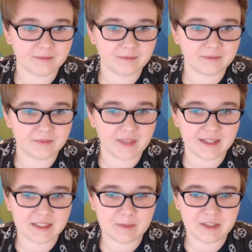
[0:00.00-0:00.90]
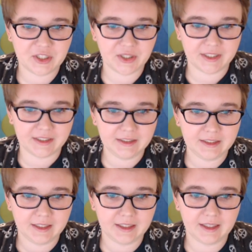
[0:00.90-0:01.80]
That's the material.
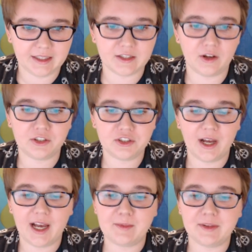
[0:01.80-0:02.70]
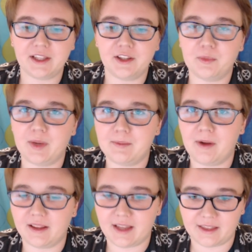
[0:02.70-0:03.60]
It's ultra high molecular weight
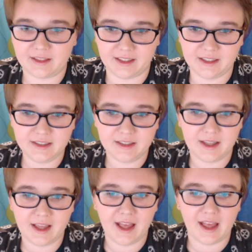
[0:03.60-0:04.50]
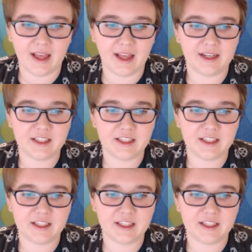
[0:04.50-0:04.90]
polyethylene, and it's